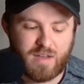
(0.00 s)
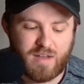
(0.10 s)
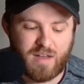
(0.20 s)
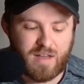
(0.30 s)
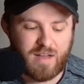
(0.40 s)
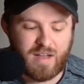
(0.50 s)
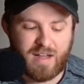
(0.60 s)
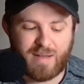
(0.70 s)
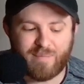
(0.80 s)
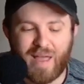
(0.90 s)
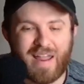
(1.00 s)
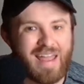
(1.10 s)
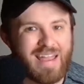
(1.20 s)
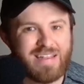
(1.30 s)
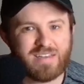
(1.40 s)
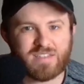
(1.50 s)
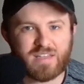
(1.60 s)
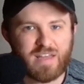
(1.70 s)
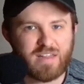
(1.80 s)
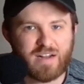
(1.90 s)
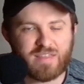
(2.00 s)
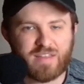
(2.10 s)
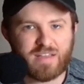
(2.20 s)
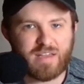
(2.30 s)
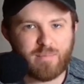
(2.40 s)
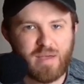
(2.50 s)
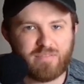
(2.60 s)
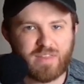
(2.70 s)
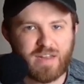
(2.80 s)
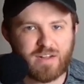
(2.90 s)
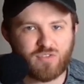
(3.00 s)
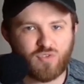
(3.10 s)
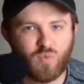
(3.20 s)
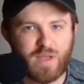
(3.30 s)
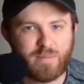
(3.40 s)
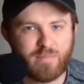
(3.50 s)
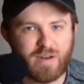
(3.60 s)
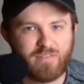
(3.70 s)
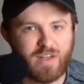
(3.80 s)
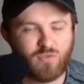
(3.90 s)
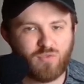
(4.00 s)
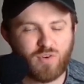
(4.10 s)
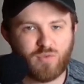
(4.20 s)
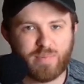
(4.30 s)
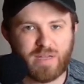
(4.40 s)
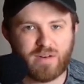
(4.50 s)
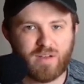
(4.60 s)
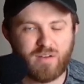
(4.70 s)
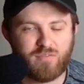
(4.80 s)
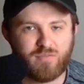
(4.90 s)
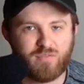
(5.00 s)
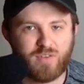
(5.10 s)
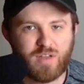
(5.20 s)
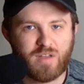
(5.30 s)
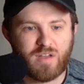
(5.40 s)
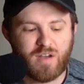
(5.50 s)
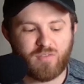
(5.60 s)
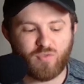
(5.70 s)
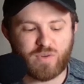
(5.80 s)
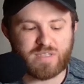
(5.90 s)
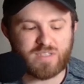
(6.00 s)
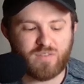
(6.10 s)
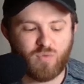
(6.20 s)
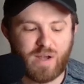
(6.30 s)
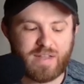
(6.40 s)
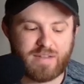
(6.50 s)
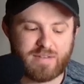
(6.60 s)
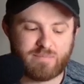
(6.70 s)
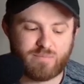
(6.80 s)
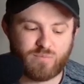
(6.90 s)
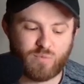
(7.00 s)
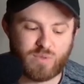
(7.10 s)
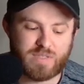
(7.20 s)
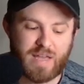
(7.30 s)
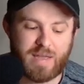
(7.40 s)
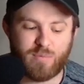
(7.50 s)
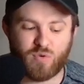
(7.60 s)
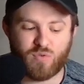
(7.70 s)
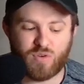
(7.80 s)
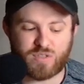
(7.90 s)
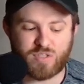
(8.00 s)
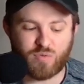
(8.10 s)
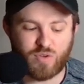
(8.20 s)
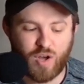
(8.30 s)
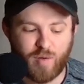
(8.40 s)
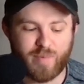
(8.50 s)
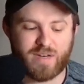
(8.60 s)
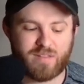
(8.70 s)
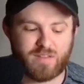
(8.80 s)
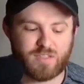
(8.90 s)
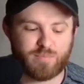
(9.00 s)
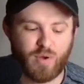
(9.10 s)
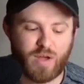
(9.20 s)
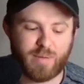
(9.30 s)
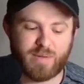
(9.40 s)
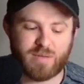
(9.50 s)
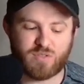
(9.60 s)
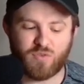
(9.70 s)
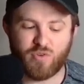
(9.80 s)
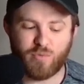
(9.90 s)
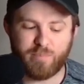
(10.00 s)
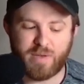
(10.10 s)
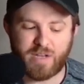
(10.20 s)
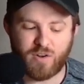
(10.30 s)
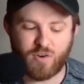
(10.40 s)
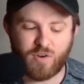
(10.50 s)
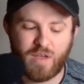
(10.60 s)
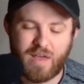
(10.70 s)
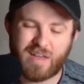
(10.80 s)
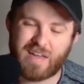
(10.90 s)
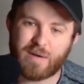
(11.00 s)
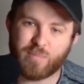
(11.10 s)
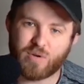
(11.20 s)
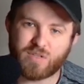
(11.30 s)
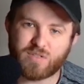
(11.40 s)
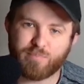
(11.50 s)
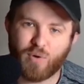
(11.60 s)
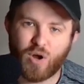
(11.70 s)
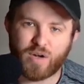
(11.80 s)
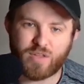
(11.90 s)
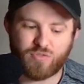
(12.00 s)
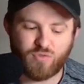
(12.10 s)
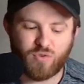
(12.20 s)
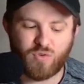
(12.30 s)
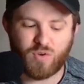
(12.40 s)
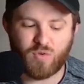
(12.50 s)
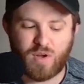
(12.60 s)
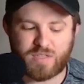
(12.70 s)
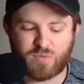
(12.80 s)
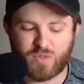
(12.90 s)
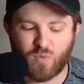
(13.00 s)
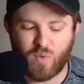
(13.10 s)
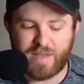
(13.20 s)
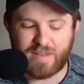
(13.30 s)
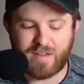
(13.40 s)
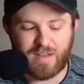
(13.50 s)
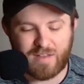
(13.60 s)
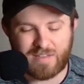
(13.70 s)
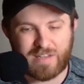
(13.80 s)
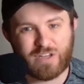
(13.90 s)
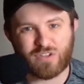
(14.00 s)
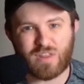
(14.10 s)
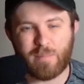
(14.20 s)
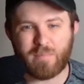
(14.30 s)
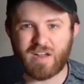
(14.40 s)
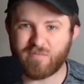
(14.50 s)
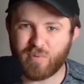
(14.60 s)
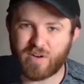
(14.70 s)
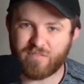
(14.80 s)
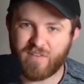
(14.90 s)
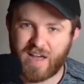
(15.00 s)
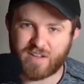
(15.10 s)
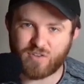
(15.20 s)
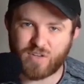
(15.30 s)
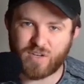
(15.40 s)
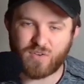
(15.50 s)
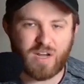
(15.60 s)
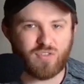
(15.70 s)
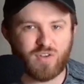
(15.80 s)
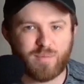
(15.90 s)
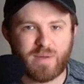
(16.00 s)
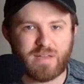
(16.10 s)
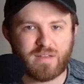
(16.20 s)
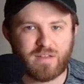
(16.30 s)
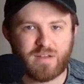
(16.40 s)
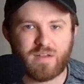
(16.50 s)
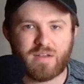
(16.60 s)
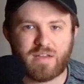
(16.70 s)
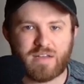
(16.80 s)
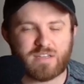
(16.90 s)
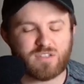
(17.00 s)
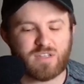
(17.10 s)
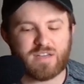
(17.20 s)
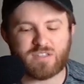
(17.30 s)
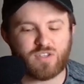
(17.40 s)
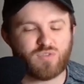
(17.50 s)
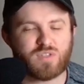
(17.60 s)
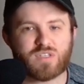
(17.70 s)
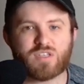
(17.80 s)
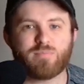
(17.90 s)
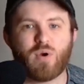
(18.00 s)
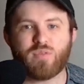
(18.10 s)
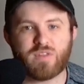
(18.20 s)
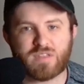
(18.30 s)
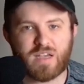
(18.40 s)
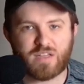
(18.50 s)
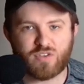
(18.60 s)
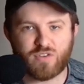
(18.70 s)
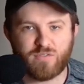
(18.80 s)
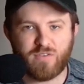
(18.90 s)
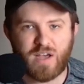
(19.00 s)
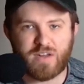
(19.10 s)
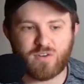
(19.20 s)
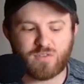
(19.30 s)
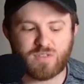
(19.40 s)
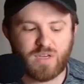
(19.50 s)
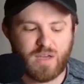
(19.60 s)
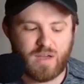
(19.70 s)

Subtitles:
Uh, I hate to say that I think him having that extra weight might have had a little bit of a reason of why he was able to look so dominant in this spot. I mean, he was a little bigger. He had to put his body through a little less with the weight cut. So that might have played a factor here, not trying to make excuses because both these guys are good fighters.